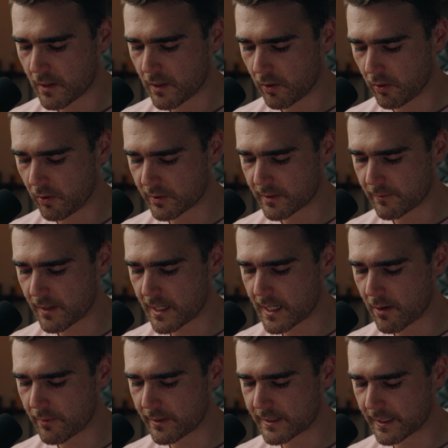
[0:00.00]
Awesome. And
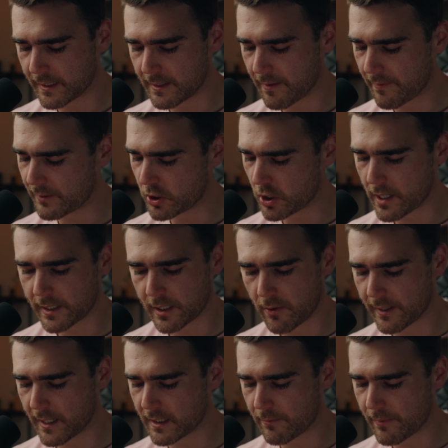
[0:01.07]
now we're just going to do another giant
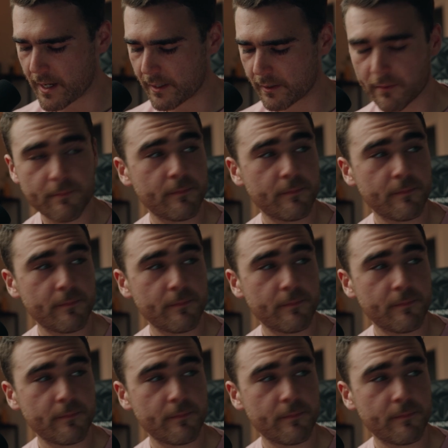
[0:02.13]
going out the back.